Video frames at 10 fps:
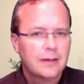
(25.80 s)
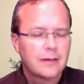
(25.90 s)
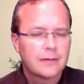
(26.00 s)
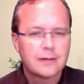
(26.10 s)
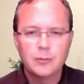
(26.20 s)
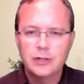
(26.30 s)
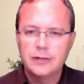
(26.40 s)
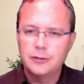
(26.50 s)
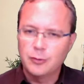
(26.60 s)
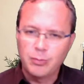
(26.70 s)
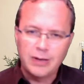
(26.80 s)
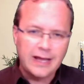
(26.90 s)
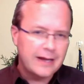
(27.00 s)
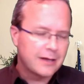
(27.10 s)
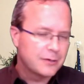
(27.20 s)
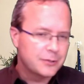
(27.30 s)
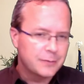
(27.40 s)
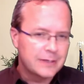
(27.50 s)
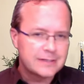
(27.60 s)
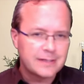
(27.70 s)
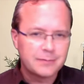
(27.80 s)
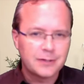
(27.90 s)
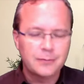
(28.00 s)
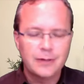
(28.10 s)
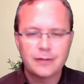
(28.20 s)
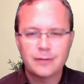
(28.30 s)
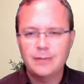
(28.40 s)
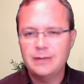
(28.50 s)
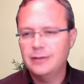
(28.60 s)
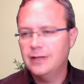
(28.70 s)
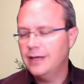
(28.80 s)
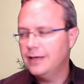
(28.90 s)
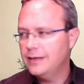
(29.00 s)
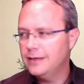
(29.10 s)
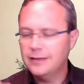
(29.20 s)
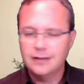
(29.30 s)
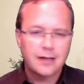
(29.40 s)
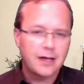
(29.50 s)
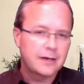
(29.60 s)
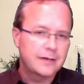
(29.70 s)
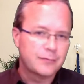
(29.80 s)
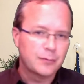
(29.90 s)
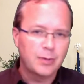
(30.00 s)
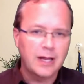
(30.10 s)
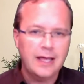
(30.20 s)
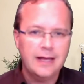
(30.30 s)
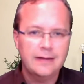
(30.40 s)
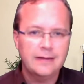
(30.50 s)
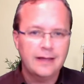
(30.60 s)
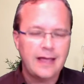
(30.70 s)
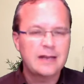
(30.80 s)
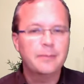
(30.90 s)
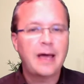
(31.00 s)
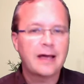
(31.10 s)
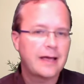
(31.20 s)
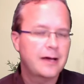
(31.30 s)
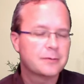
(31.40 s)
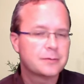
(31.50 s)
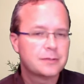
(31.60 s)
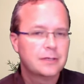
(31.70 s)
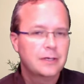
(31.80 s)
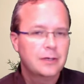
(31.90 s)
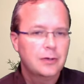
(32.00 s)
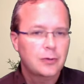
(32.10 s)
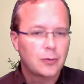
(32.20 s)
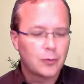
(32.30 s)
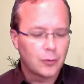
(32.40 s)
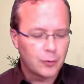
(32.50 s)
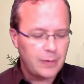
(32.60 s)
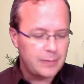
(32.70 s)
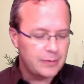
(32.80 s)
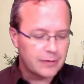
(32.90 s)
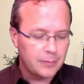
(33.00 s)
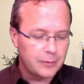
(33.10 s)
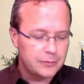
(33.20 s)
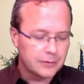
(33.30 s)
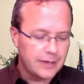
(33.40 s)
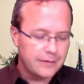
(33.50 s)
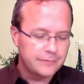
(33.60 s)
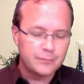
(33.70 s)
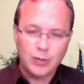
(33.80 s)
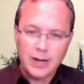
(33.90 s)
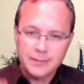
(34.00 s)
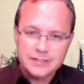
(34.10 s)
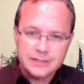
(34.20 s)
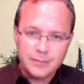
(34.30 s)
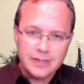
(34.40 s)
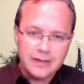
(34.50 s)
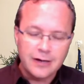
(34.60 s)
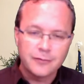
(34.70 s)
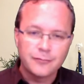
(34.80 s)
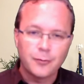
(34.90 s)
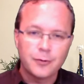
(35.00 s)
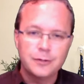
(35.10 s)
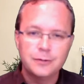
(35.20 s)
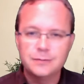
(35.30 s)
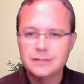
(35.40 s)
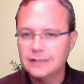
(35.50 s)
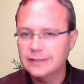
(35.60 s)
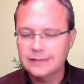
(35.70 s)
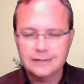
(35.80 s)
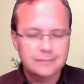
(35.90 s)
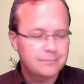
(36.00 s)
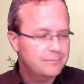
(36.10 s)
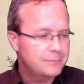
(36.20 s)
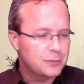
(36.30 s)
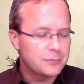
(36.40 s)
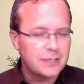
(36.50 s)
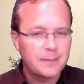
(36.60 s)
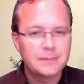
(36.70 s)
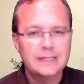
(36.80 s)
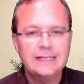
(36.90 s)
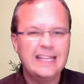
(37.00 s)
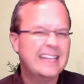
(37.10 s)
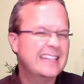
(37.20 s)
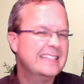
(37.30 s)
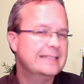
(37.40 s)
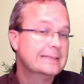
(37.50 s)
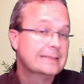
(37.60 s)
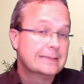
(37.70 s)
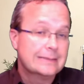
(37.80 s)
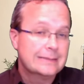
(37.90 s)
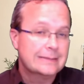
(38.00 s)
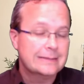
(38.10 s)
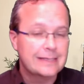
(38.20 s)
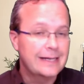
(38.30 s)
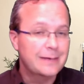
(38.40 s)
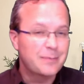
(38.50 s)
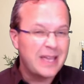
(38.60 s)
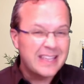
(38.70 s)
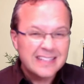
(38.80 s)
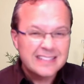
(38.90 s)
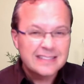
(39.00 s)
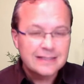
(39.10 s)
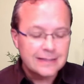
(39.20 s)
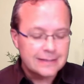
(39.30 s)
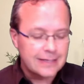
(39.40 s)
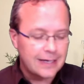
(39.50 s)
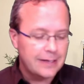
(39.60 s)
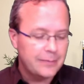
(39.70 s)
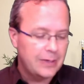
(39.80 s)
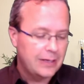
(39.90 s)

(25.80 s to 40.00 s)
Someone that you were planning on doing something with, maybe they got a different plan and they had to back out. Or maybe someone you love promised to be there for you to do something and they didn't make it in time.